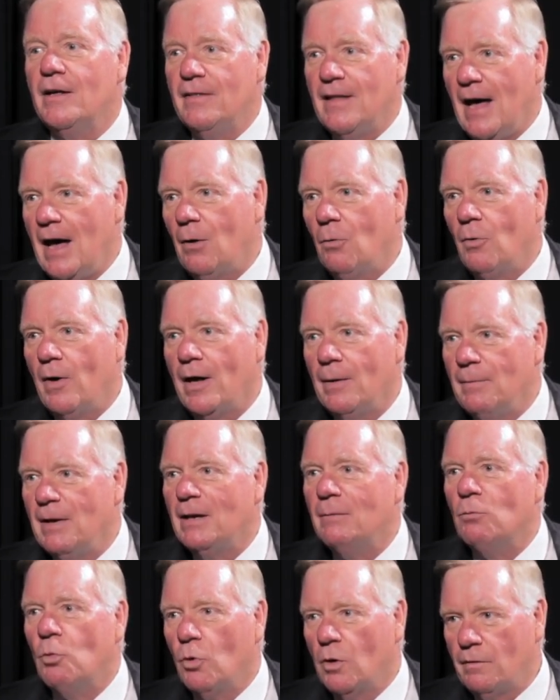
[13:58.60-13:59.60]
that way made
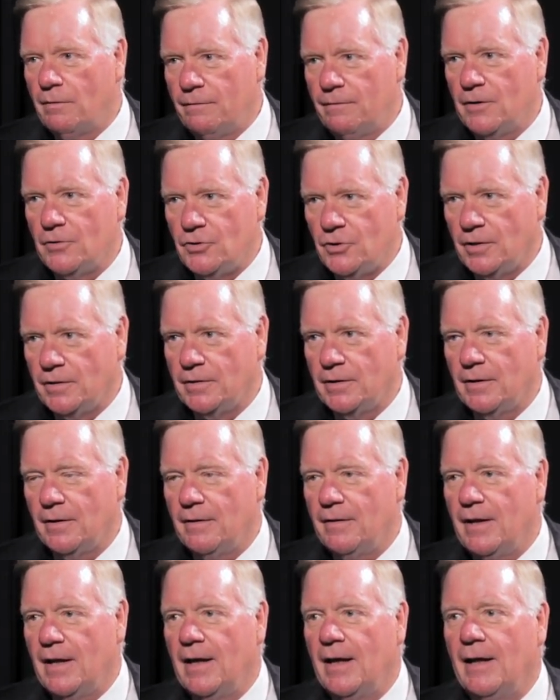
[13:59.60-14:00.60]
it more efficient
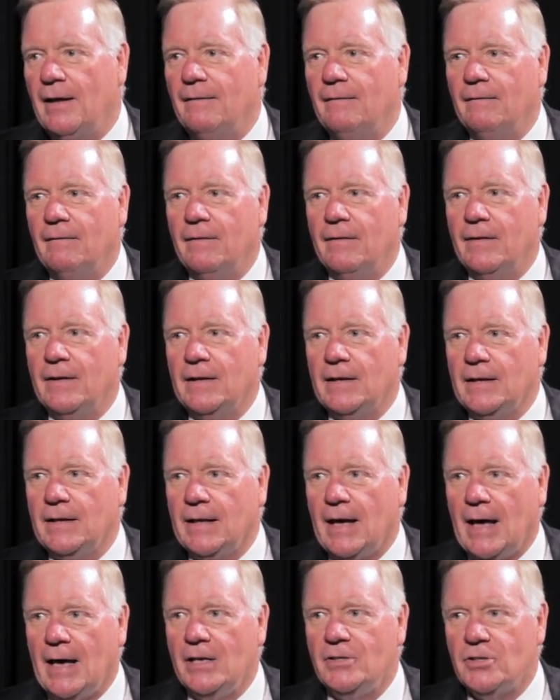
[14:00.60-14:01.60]
than the
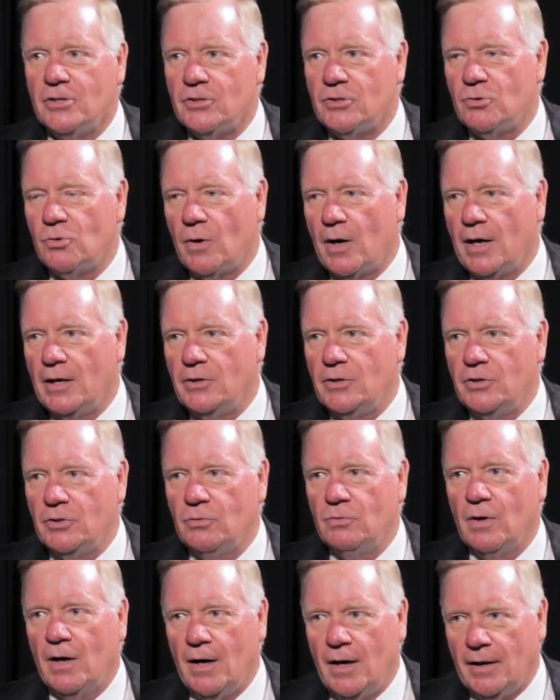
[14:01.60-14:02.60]
agents trying
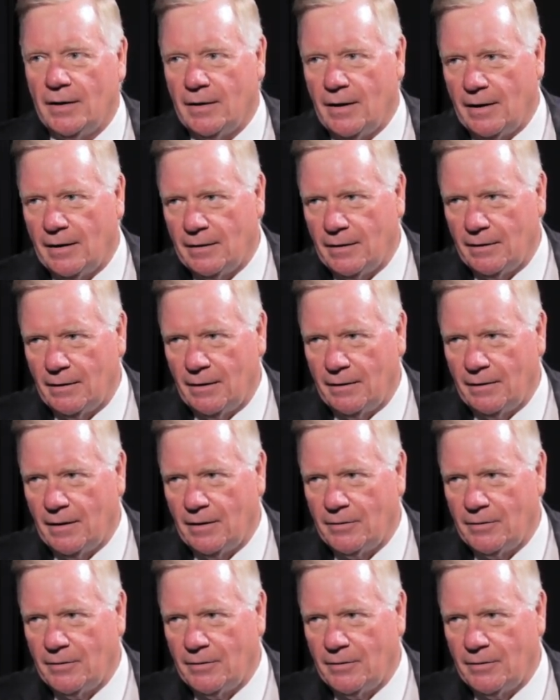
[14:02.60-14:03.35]
to hunt and, and